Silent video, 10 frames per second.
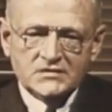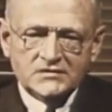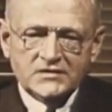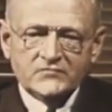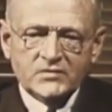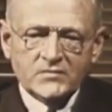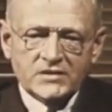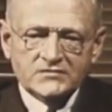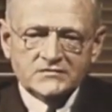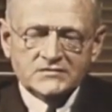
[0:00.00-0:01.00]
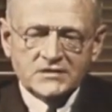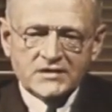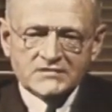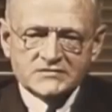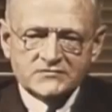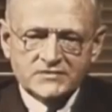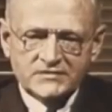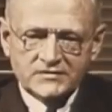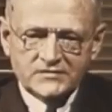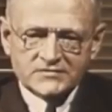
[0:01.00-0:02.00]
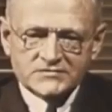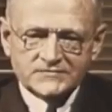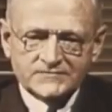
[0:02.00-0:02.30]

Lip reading: that have been made during the last 3 years.